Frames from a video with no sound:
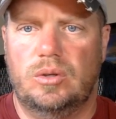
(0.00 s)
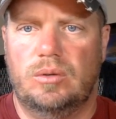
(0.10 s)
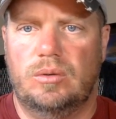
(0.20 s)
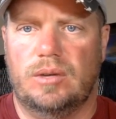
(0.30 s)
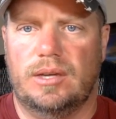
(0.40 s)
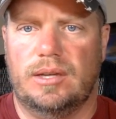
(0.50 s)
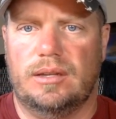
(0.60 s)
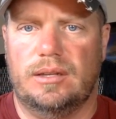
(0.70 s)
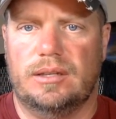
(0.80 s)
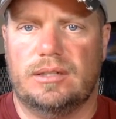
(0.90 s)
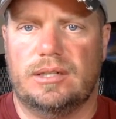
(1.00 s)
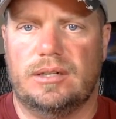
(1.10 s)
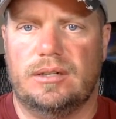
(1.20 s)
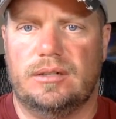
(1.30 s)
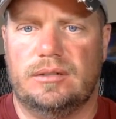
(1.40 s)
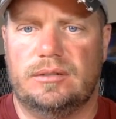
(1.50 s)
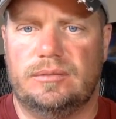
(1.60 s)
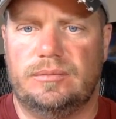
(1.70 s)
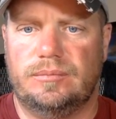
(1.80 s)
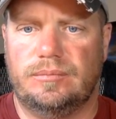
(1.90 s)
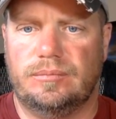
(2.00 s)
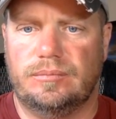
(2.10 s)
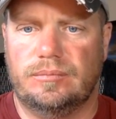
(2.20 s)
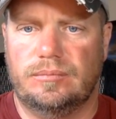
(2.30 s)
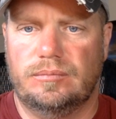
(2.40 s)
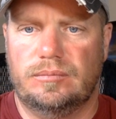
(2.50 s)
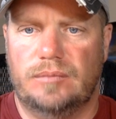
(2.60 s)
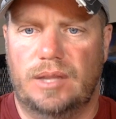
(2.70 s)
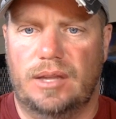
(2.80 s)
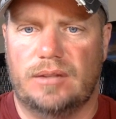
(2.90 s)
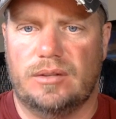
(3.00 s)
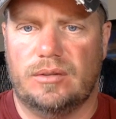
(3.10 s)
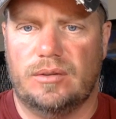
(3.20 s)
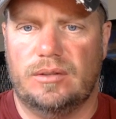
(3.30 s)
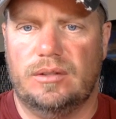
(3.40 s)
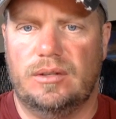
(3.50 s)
Looking at the list here. I think I answered this one.